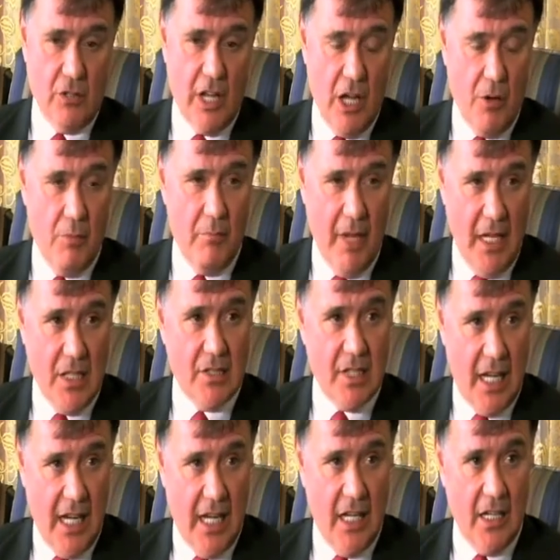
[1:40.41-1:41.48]
help
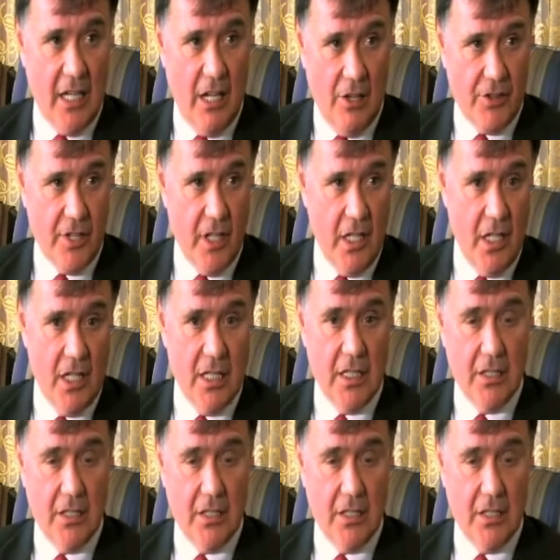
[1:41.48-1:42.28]
maintain healthy